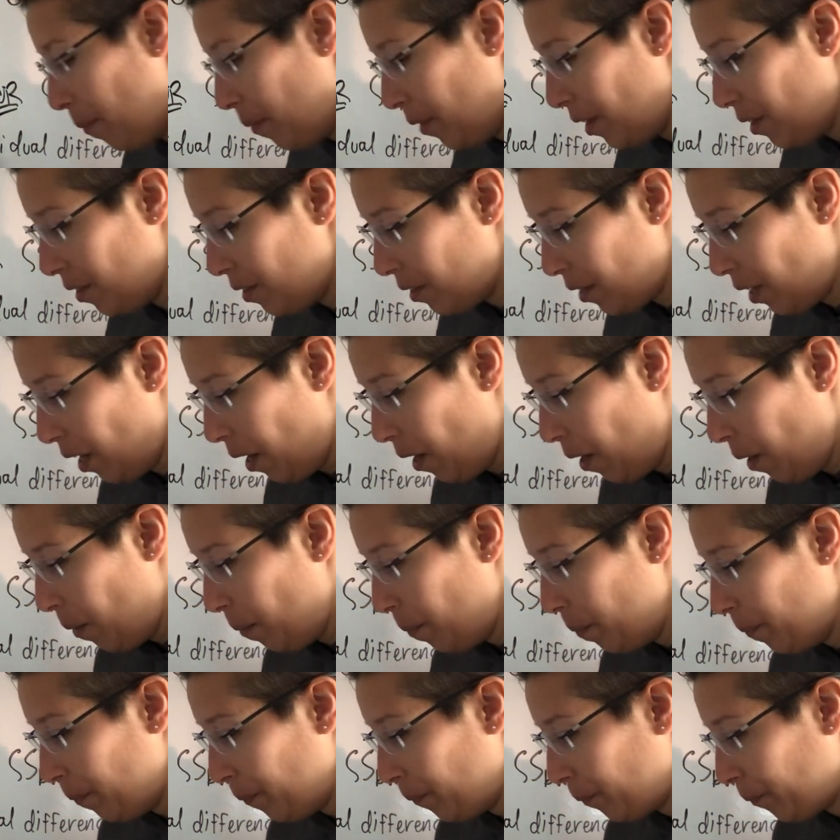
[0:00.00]
the
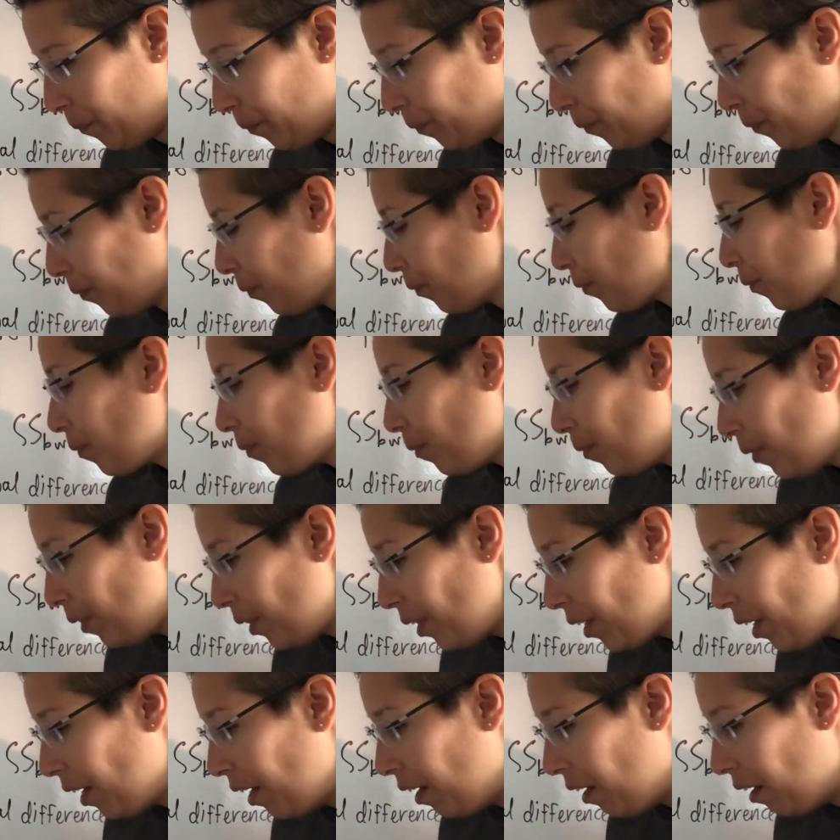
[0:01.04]
sum
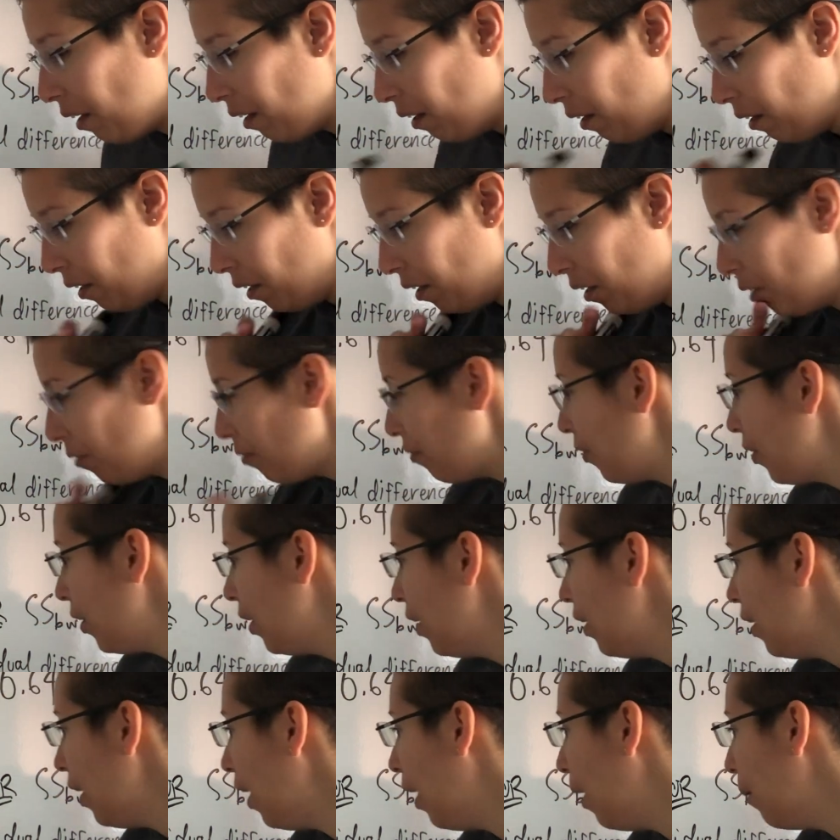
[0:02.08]
of
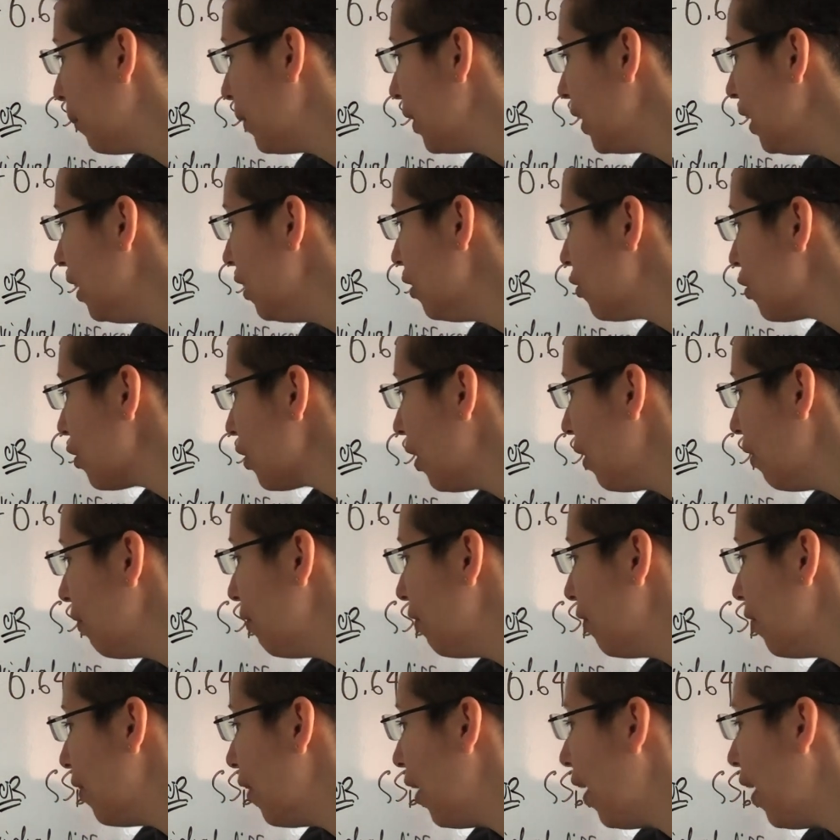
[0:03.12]
each of